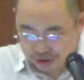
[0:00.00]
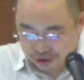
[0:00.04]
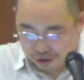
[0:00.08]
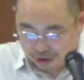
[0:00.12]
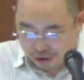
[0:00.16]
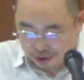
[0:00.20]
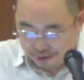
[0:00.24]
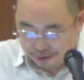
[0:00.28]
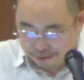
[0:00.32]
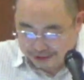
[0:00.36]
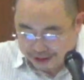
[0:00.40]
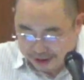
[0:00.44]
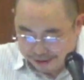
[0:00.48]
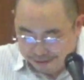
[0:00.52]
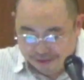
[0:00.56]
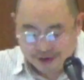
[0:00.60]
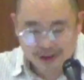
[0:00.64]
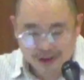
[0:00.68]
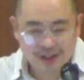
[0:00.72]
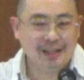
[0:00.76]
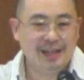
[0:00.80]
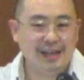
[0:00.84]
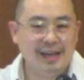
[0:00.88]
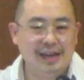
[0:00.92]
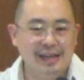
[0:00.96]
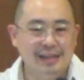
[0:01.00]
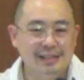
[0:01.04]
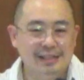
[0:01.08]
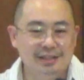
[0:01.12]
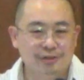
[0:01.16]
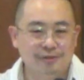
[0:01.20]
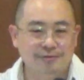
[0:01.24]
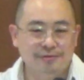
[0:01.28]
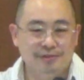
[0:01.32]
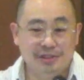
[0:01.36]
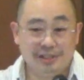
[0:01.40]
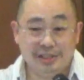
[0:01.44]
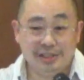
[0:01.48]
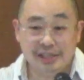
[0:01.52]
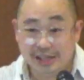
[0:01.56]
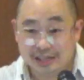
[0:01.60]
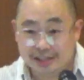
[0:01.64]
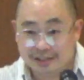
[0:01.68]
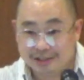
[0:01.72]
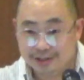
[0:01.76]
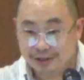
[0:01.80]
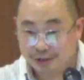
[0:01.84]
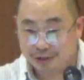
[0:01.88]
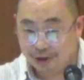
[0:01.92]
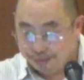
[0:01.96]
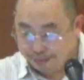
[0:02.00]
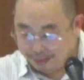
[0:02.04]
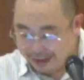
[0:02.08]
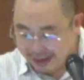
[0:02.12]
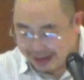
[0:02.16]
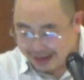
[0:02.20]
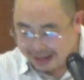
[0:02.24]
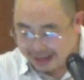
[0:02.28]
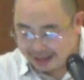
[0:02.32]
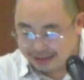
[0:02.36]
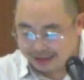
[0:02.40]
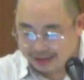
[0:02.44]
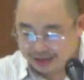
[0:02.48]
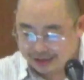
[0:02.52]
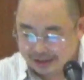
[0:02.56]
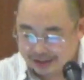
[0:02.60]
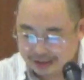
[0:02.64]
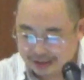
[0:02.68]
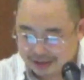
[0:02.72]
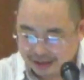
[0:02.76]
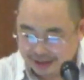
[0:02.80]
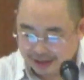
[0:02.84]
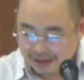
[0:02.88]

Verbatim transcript: of different kinds of seed, you know, plants